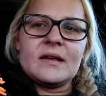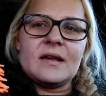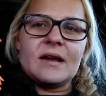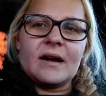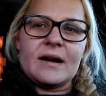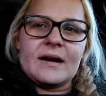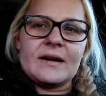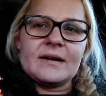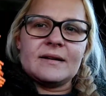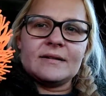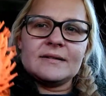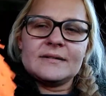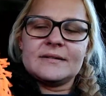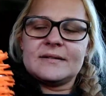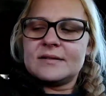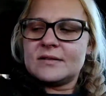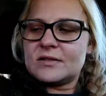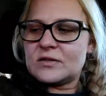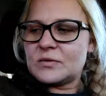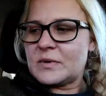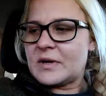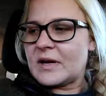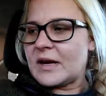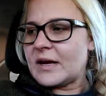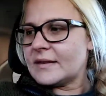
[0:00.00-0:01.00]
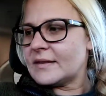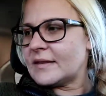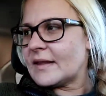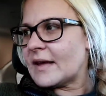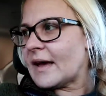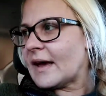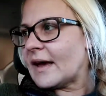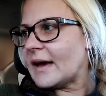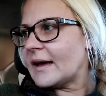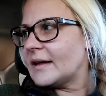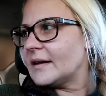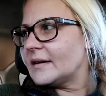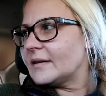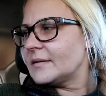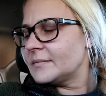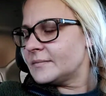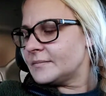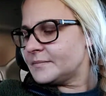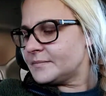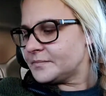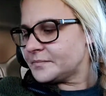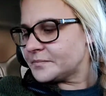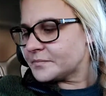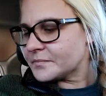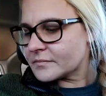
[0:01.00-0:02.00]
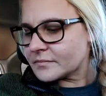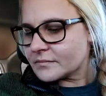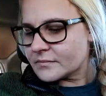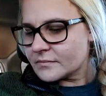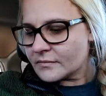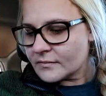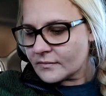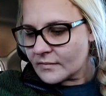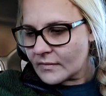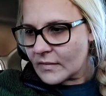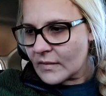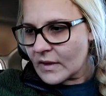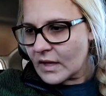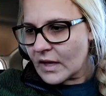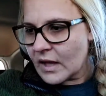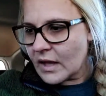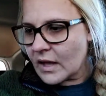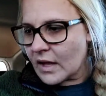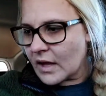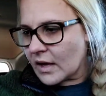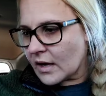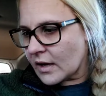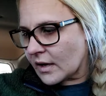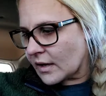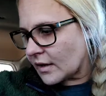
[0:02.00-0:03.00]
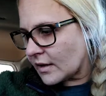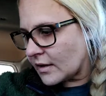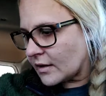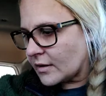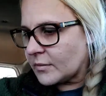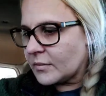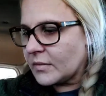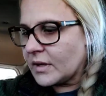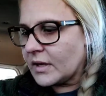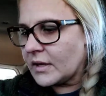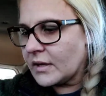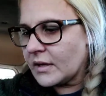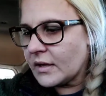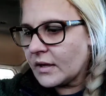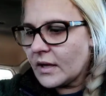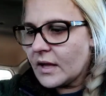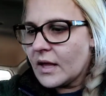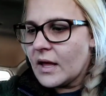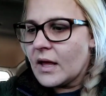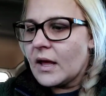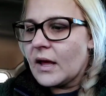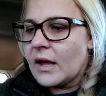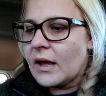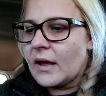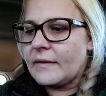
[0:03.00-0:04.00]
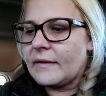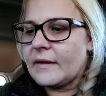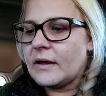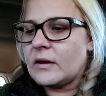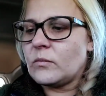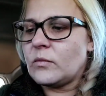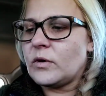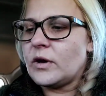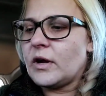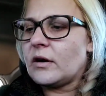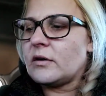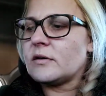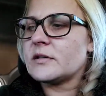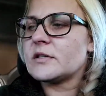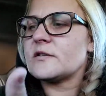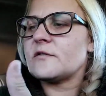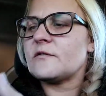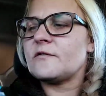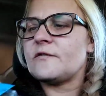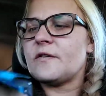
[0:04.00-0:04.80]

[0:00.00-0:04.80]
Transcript: yeah. So we got that. Um, and then we also